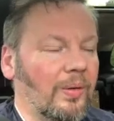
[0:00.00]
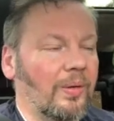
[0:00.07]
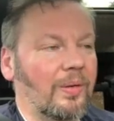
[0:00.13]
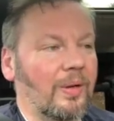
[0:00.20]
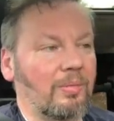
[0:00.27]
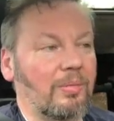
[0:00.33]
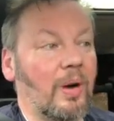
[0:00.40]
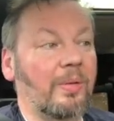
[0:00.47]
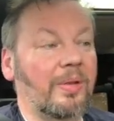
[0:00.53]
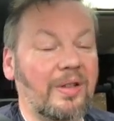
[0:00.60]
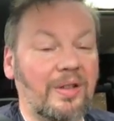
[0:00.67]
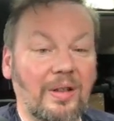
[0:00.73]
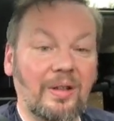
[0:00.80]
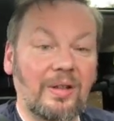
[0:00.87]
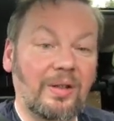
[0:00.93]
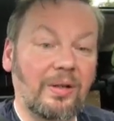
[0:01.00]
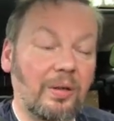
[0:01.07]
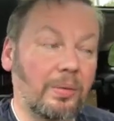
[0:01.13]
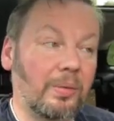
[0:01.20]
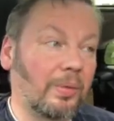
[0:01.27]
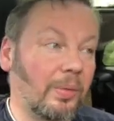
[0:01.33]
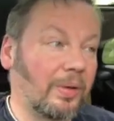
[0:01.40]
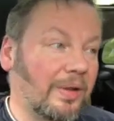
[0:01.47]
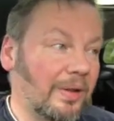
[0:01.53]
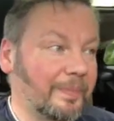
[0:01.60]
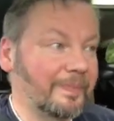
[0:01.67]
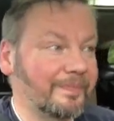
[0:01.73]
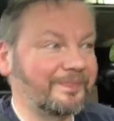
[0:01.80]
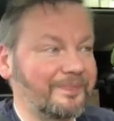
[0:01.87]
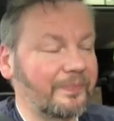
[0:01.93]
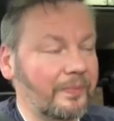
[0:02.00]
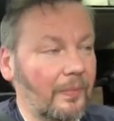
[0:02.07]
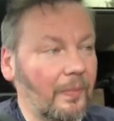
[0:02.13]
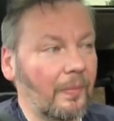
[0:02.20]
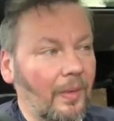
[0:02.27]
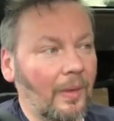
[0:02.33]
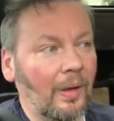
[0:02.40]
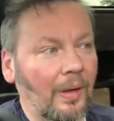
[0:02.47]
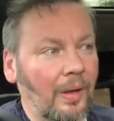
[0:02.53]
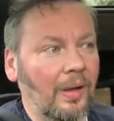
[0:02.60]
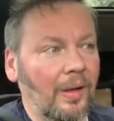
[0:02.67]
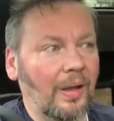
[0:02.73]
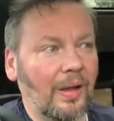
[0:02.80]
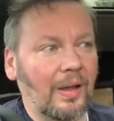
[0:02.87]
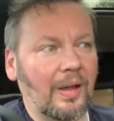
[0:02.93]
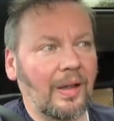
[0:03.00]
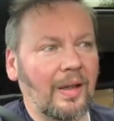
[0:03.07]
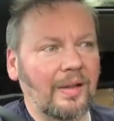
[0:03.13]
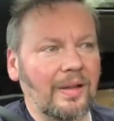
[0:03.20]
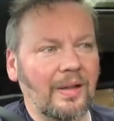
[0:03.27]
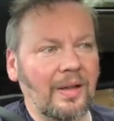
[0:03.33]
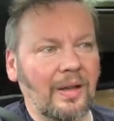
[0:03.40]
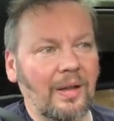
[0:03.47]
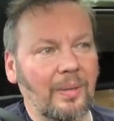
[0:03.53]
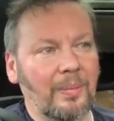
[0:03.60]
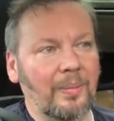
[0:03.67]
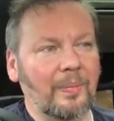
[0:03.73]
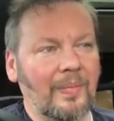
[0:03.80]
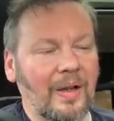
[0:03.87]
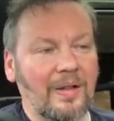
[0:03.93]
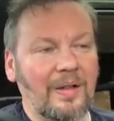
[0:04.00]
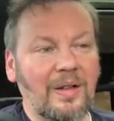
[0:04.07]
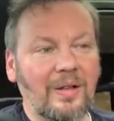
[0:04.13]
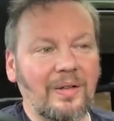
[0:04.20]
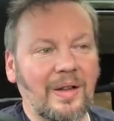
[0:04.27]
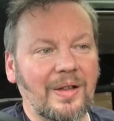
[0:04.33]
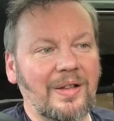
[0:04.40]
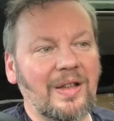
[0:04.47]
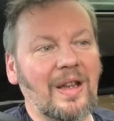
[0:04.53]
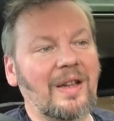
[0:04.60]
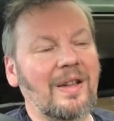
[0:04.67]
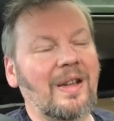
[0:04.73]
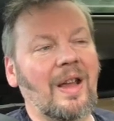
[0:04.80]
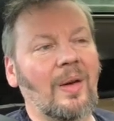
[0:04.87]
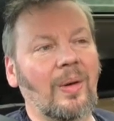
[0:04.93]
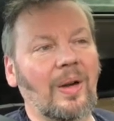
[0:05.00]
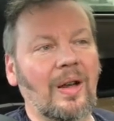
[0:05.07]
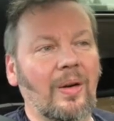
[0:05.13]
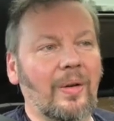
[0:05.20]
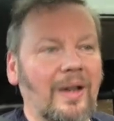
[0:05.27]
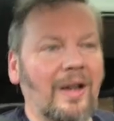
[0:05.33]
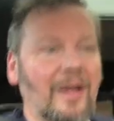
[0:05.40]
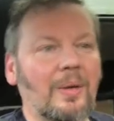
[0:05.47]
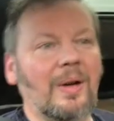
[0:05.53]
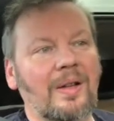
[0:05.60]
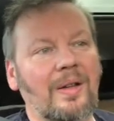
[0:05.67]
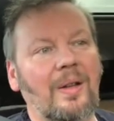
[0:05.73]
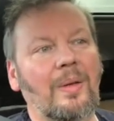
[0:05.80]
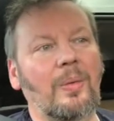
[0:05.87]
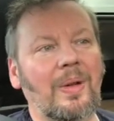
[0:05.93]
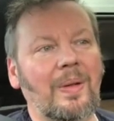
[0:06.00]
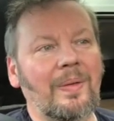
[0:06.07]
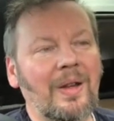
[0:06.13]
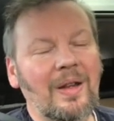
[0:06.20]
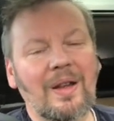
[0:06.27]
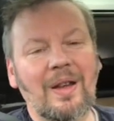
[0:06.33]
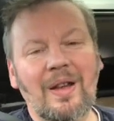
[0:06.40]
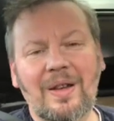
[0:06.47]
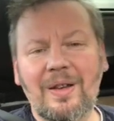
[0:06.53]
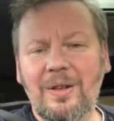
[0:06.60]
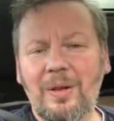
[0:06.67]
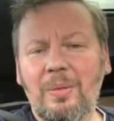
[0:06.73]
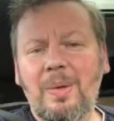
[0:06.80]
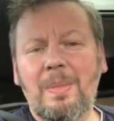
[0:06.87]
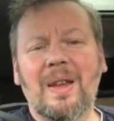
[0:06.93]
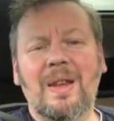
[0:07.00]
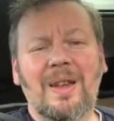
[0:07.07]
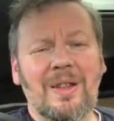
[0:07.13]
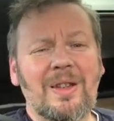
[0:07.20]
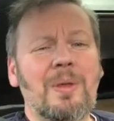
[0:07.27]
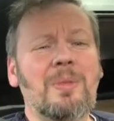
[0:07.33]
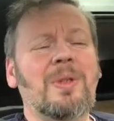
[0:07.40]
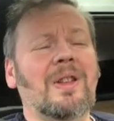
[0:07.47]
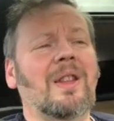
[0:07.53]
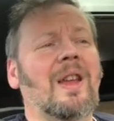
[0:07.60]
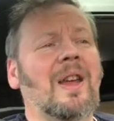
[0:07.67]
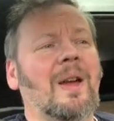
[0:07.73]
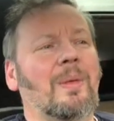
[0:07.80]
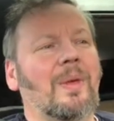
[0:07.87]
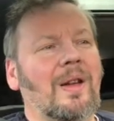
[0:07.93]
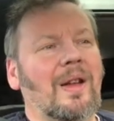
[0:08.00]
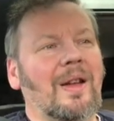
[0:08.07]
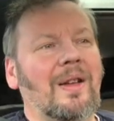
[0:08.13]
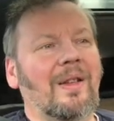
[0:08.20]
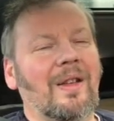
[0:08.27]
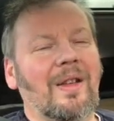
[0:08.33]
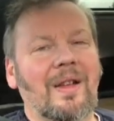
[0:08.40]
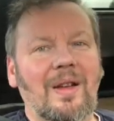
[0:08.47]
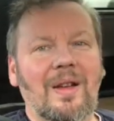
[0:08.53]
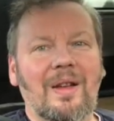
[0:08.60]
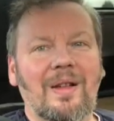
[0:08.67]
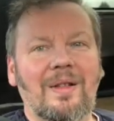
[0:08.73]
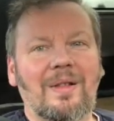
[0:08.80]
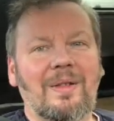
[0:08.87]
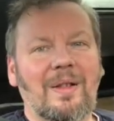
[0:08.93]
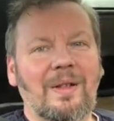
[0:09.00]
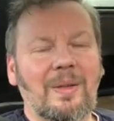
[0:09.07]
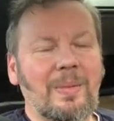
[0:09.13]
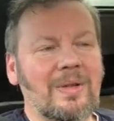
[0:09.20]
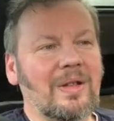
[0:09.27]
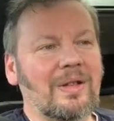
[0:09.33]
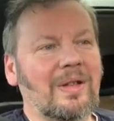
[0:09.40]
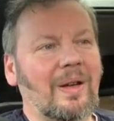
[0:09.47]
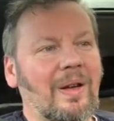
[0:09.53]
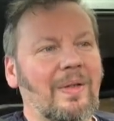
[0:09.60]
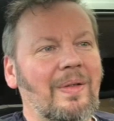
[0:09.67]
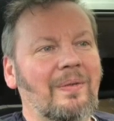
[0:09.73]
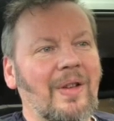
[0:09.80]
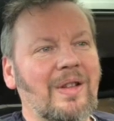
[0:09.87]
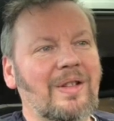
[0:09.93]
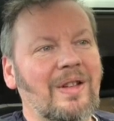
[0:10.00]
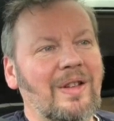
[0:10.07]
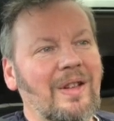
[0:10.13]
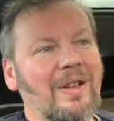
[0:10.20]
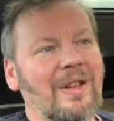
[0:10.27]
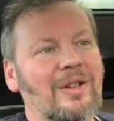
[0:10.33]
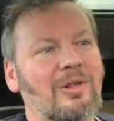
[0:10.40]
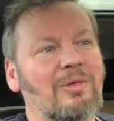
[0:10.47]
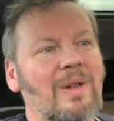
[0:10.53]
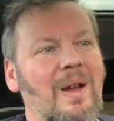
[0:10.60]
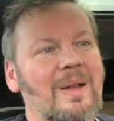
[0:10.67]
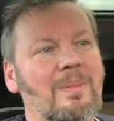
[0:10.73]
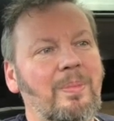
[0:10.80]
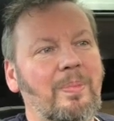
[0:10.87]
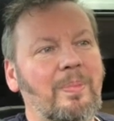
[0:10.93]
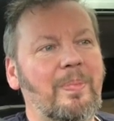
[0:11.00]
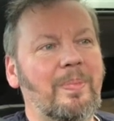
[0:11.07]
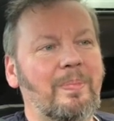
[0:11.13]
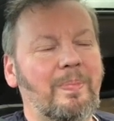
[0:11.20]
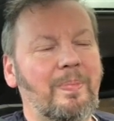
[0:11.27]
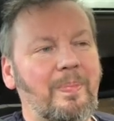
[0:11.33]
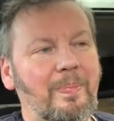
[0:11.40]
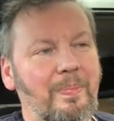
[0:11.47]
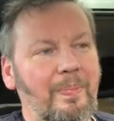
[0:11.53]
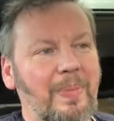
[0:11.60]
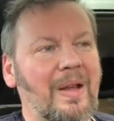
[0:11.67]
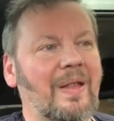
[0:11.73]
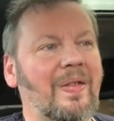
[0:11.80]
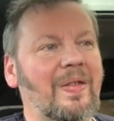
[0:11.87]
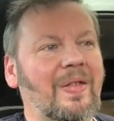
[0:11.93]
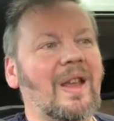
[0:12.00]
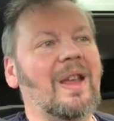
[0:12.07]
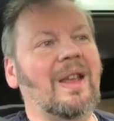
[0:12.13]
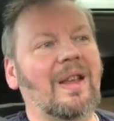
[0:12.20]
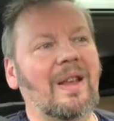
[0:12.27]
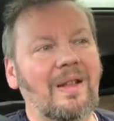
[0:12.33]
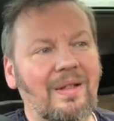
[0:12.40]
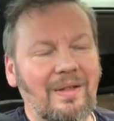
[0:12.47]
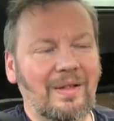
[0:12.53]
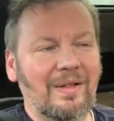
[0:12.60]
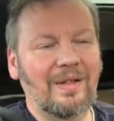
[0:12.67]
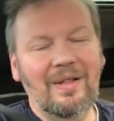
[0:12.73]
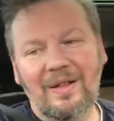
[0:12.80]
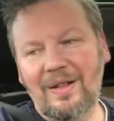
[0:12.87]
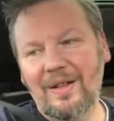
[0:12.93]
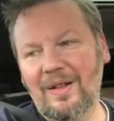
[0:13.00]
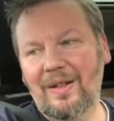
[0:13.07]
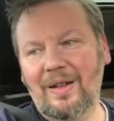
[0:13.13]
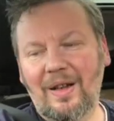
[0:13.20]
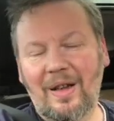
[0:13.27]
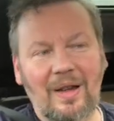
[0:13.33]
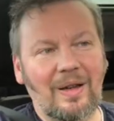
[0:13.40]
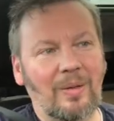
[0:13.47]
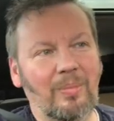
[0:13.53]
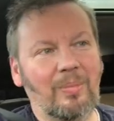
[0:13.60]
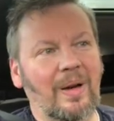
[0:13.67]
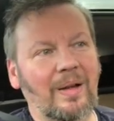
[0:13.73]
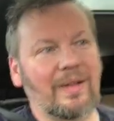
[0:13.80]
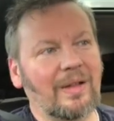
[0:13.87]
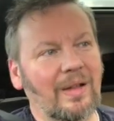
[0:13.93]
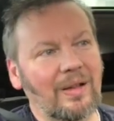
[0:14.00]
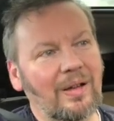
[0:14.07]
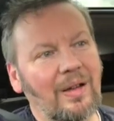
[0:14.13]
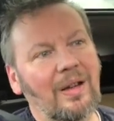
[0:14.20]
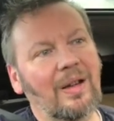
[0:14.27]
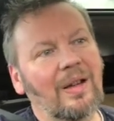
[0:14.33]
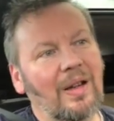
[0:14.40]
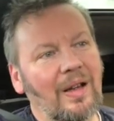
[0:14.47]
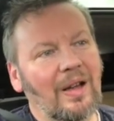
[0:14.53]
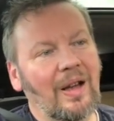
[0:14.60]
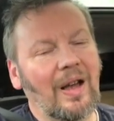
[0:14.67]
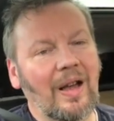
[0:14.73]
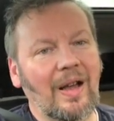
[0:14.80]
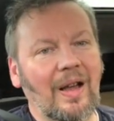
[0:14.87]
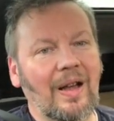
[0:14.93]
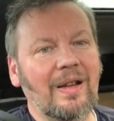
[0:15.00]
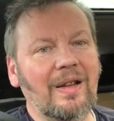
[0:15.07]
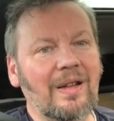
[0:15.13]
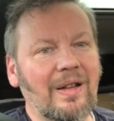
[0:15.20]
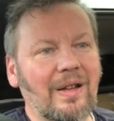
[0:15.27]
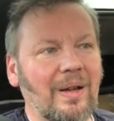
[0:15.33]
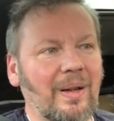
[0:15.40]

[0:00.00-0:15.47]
the roaster's doors, and it got a second outlet on it anyway, so I thought, what could do with making use of the outlet there, especially as I've invested in this great big thing, air compressor, and